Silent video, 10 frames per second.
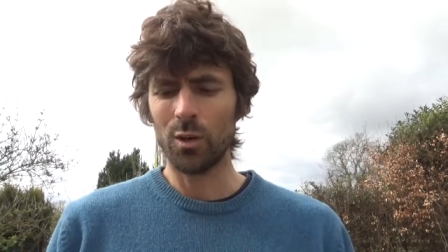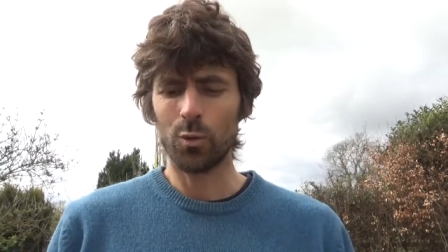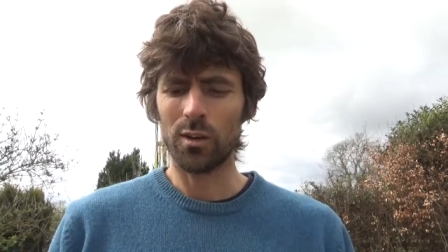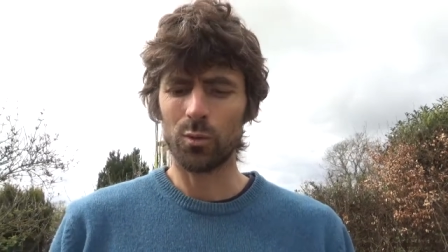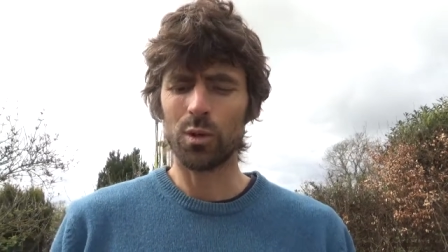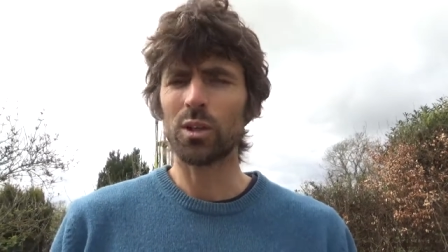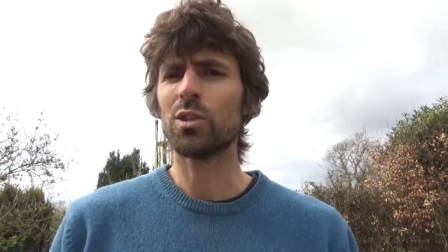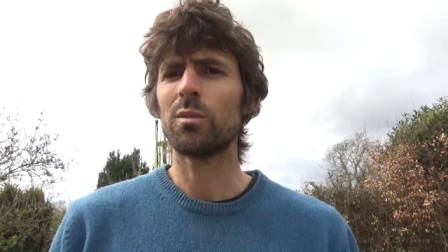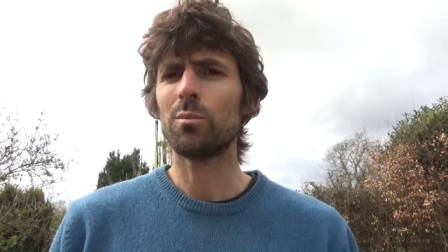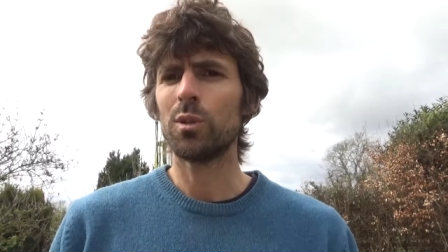We have
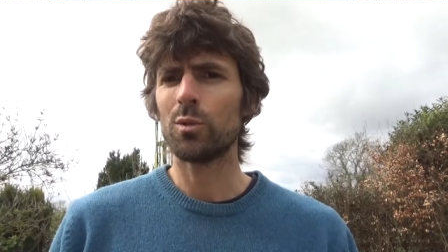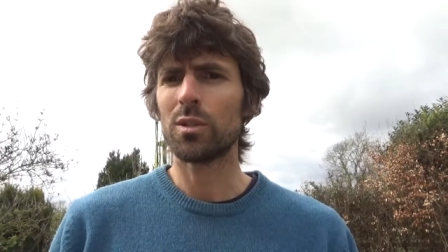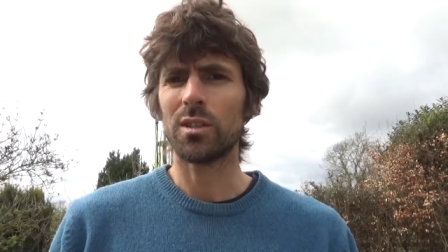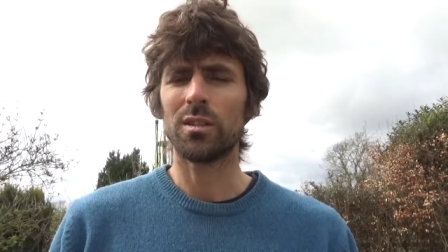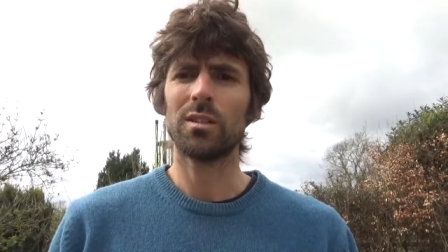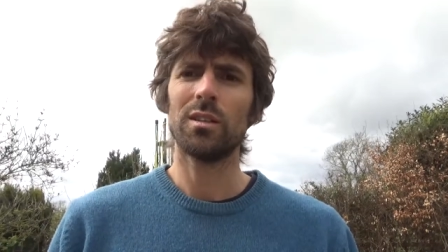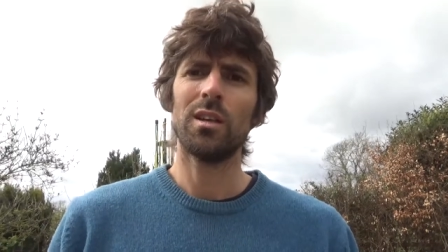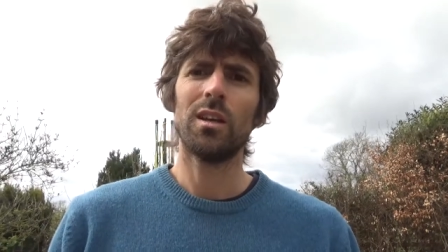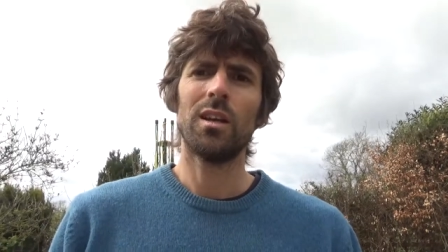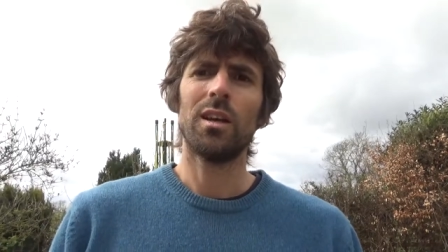works on music
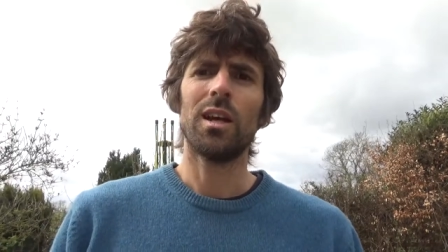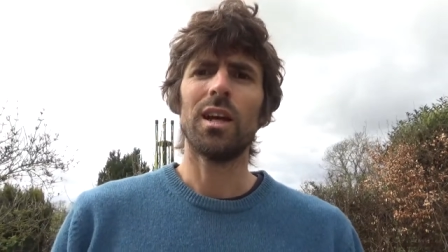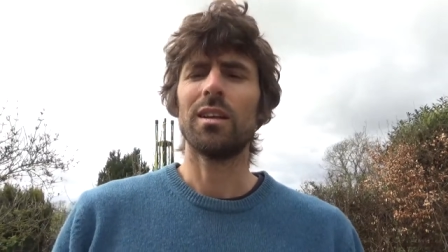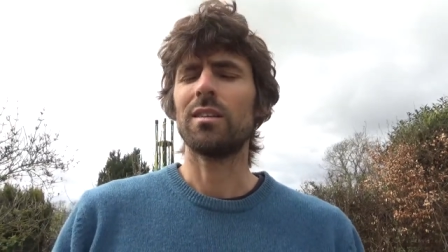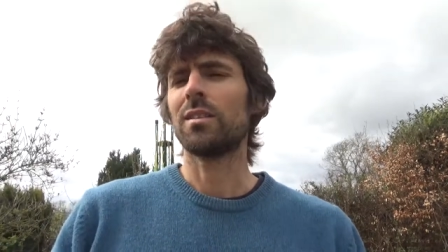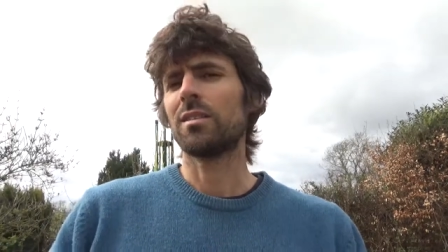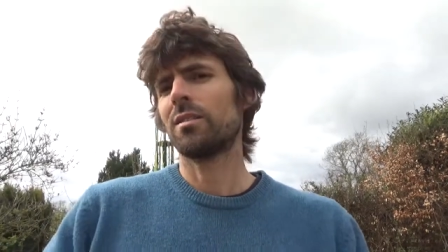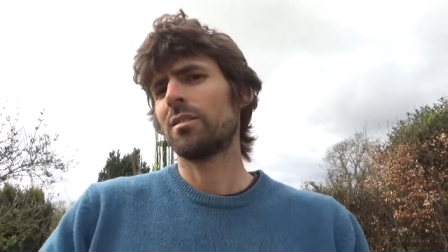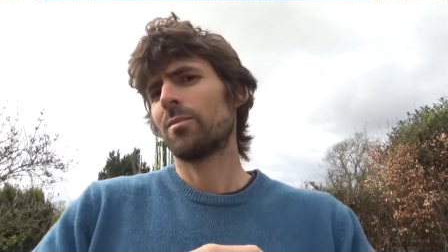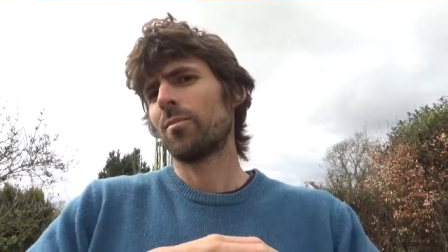and
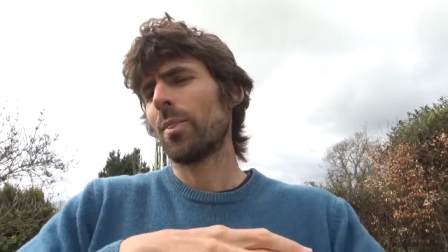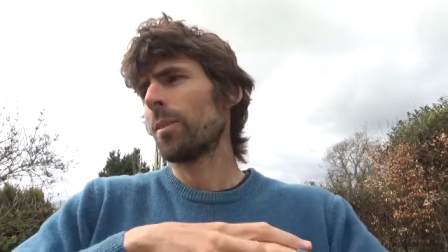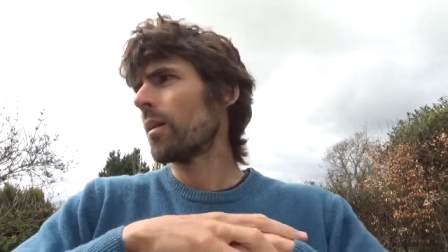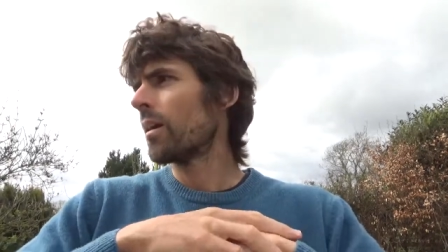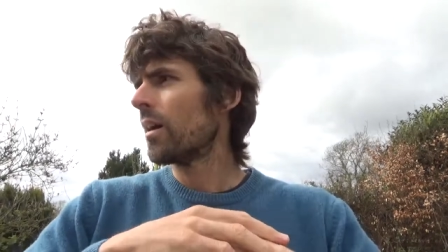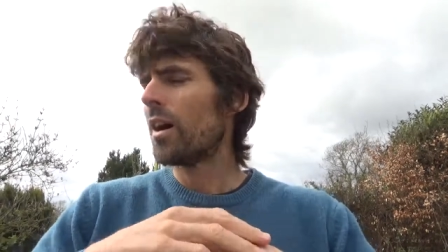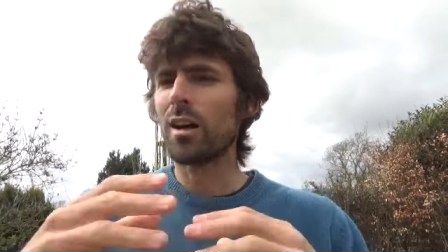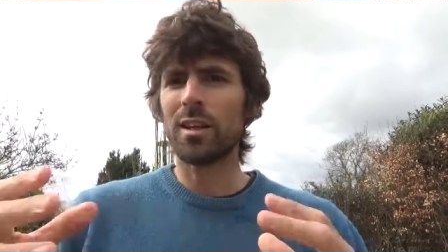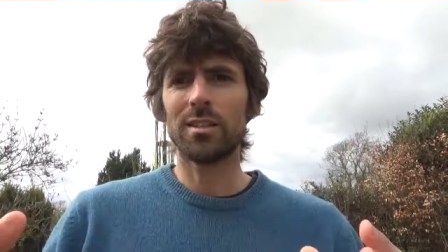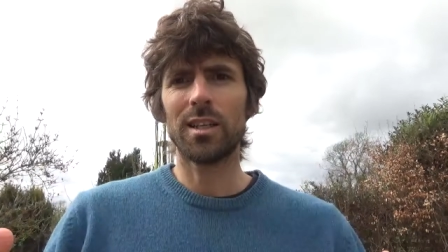
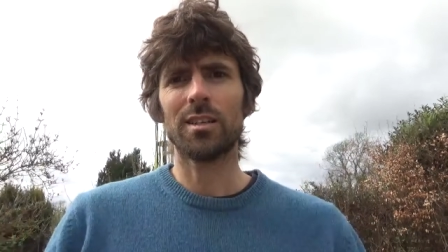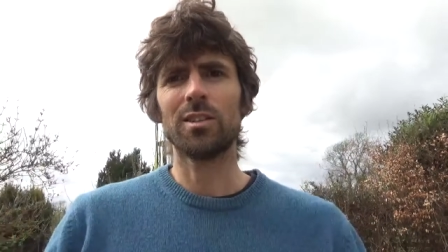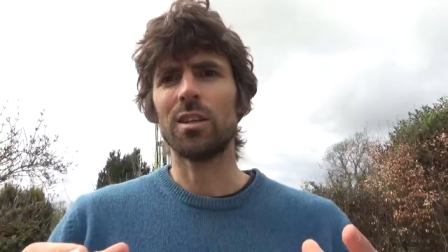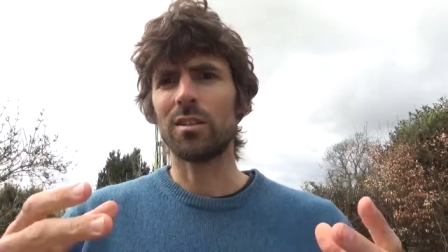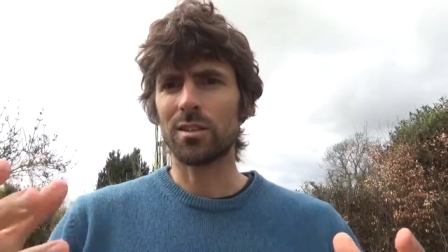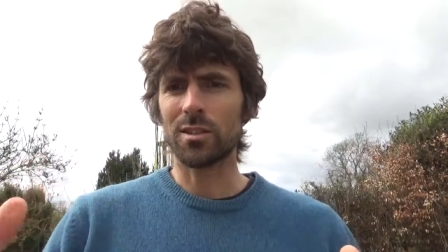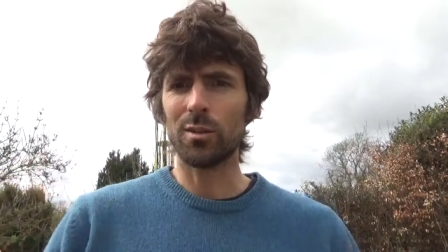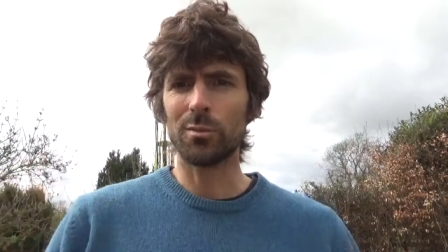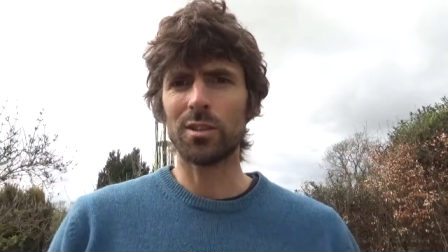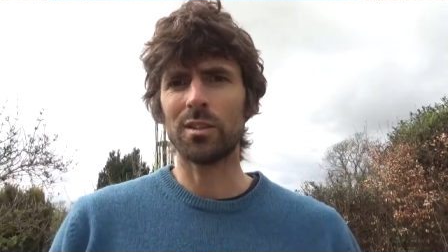architecture and
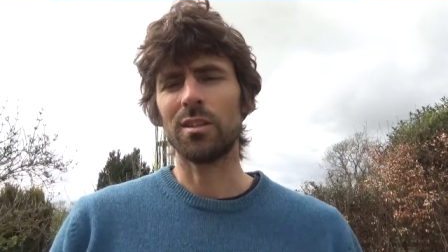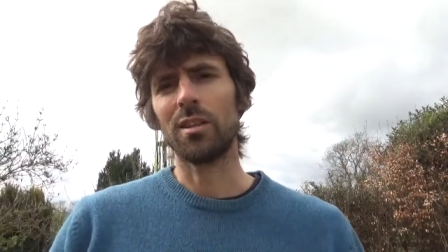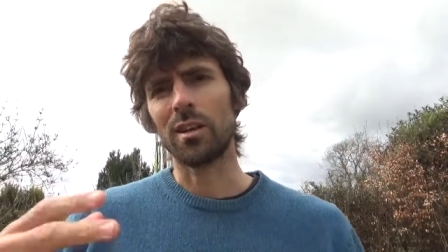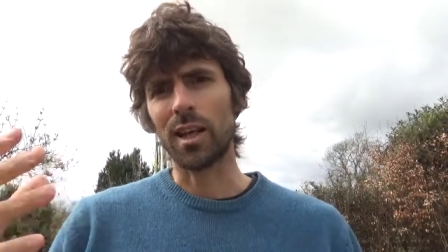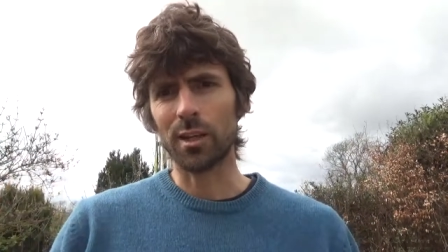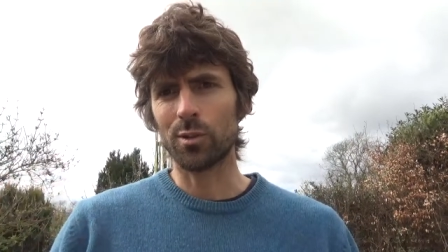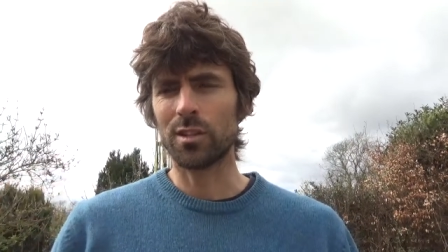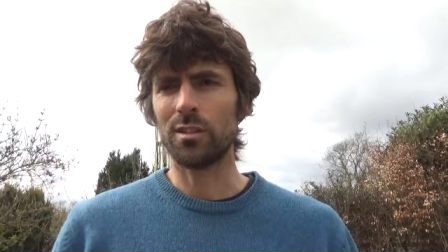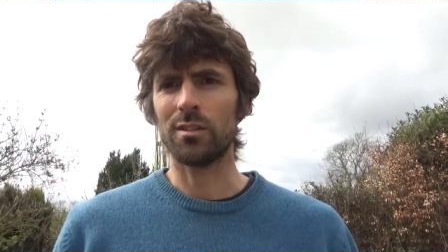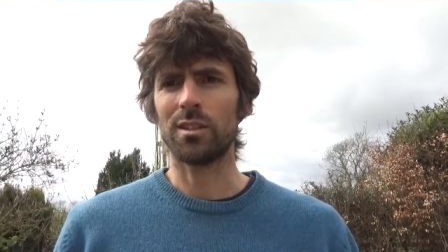sculpture and
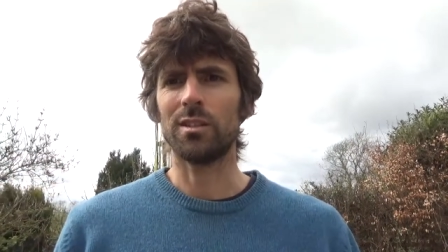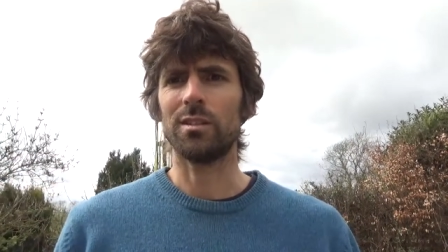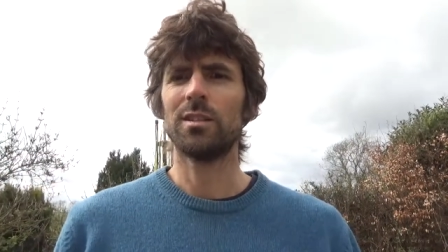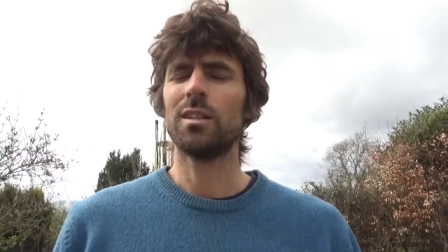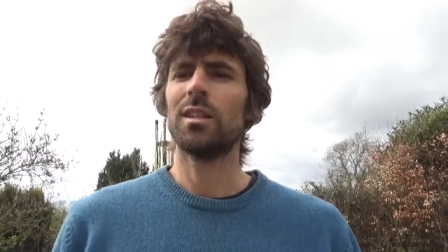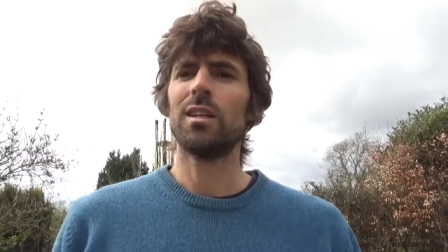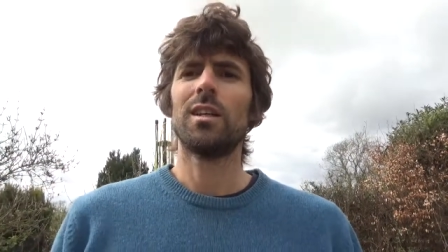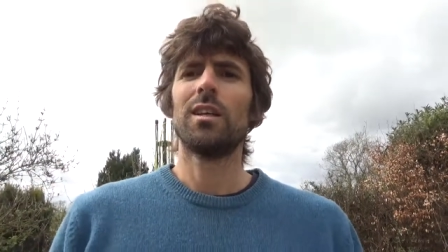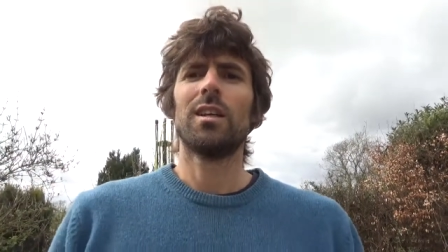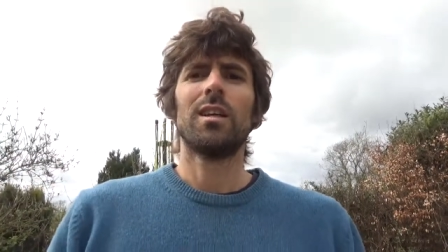agriculture.
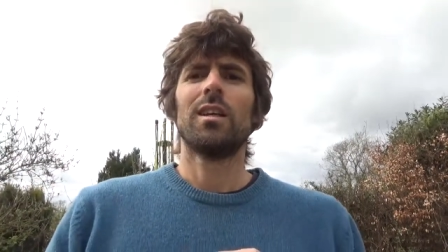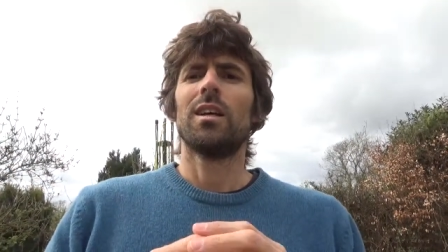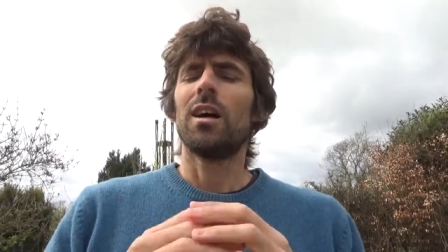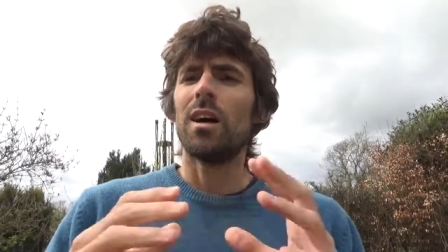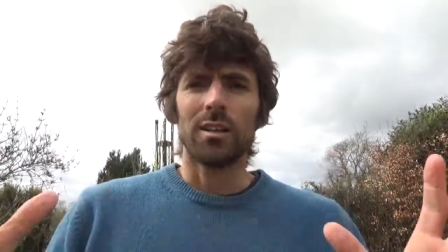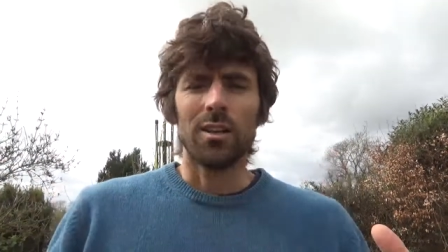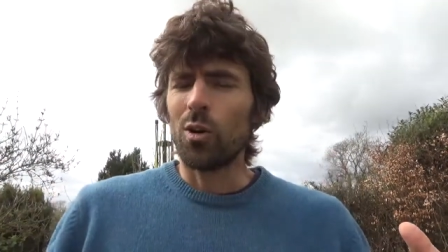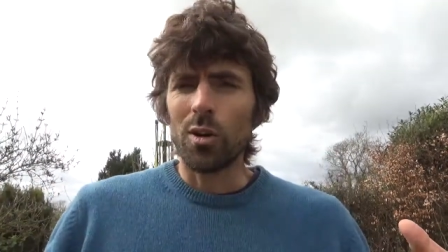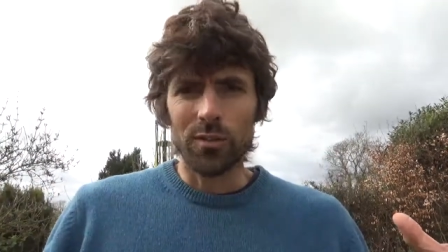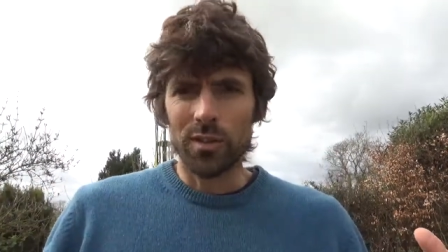
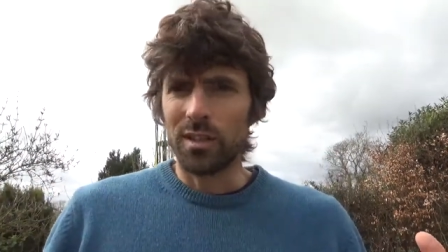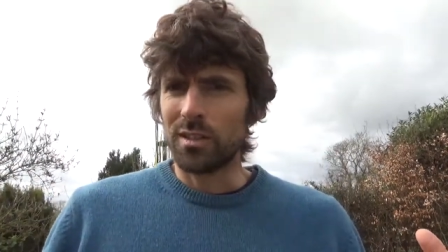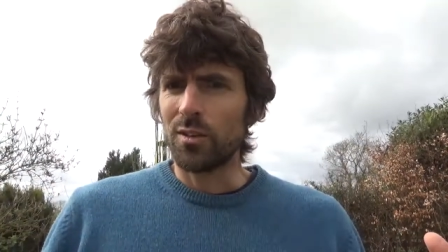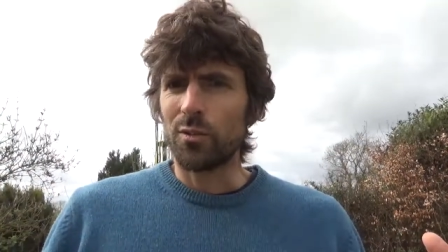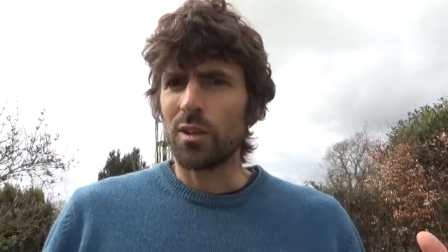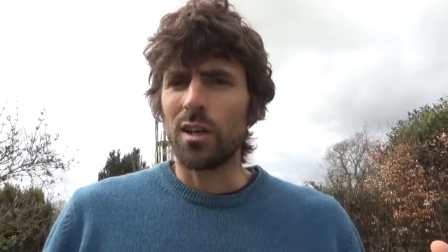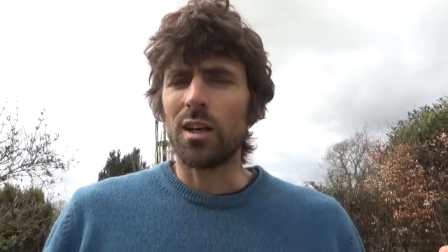All of these different